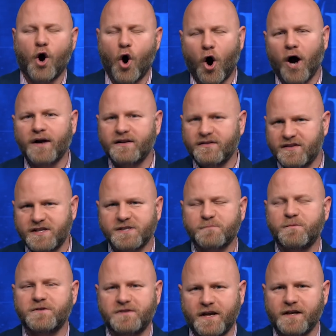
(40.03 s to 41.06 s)
on this
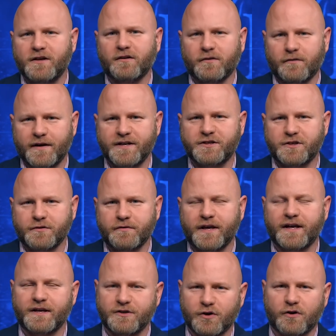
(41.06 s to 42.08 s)
particular issue,
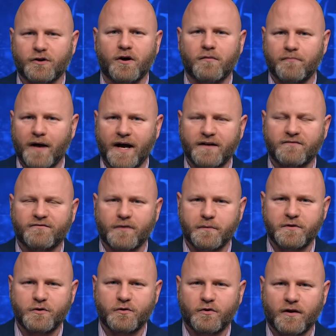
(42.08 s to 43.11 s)
getting dirt on Biden
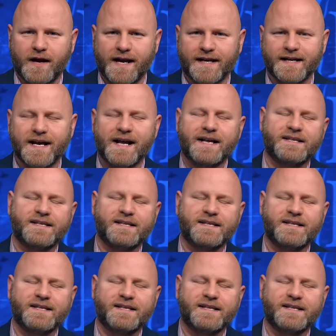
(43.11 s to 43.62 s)
from Ukraine,